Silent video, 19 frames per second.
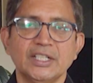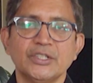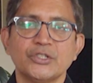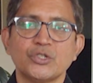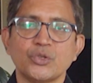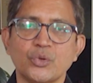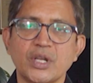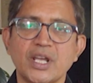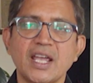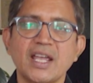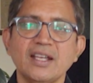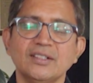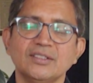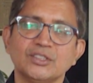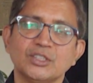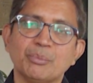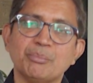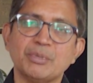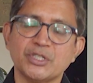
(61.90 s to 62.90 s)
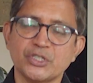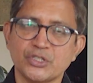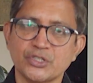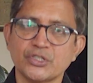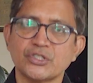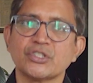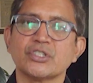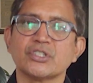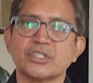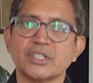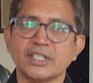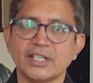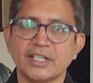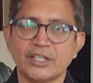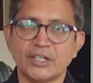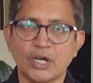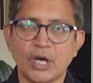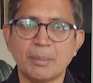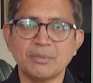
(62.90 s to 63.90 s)
Today, the businesses that
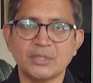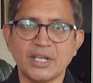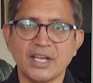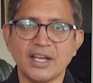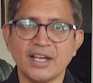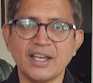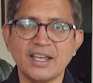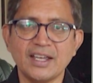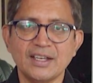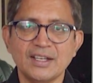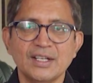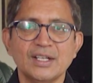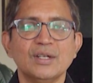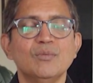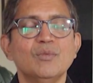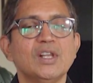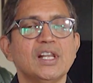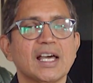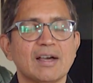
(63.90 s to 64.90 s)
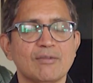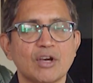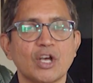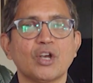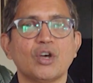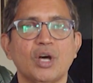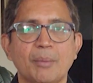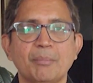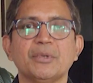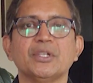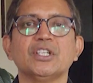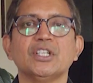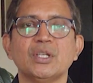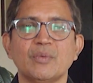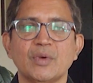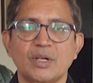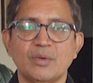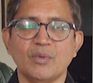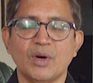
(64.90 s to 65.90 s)
adopt AI will have a
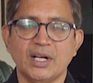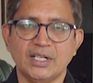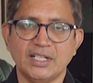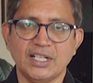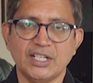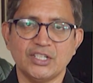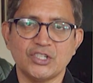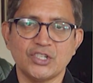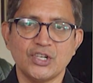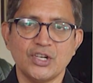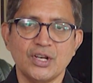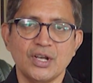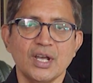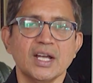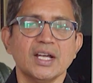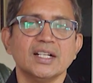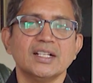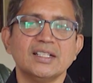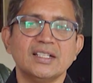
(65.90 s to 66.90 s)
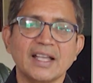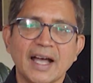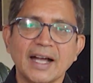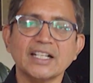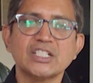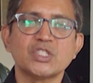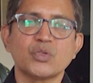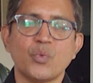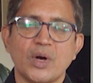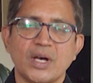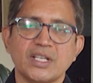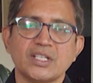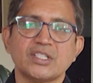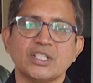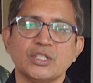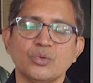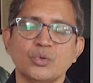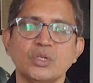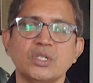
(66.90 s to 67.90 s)
competitive advantage. That's why
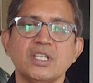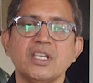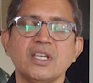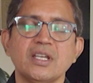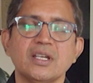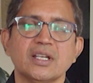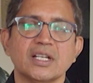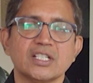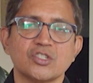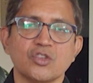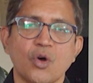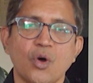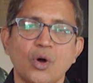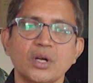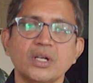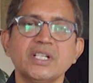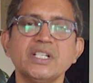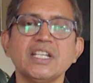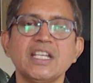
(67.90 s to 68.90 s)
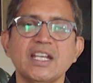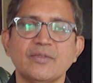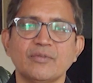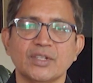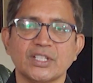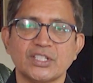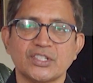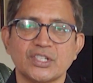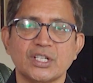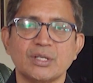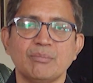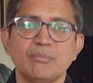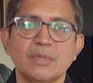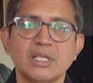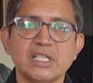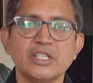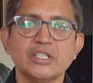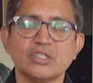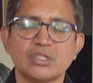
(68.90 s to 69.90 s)
Zenoti has already invested
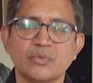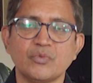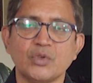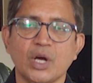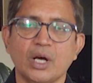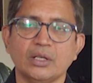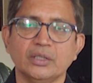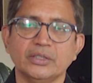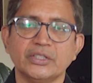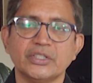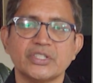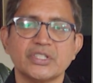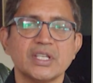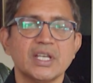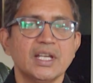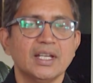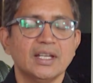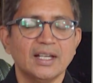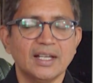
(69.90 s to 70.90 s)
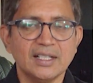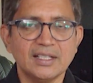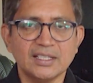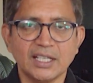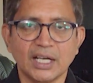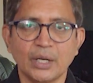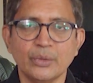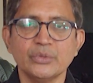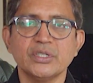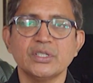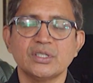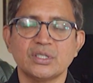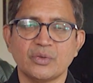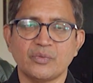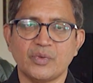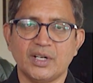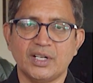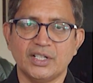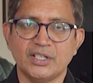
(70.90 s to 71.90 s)
millions of dollars and thousands
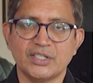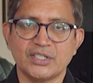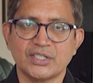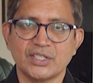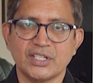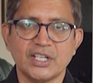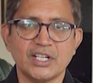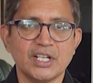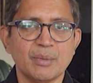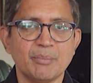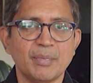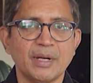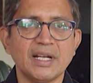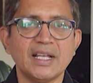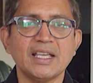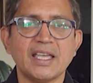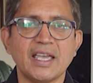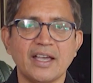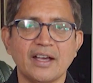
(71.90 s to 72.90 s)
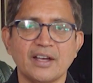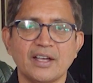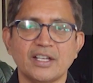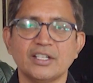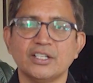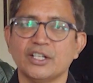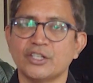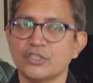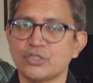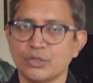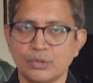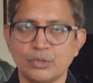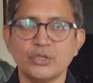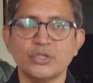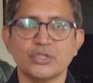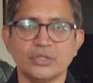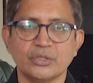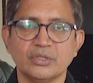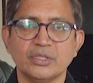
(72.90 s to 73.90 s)
of hours in embedding AI in our
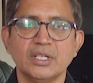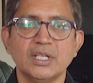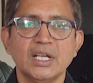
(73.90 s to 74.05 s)
solution,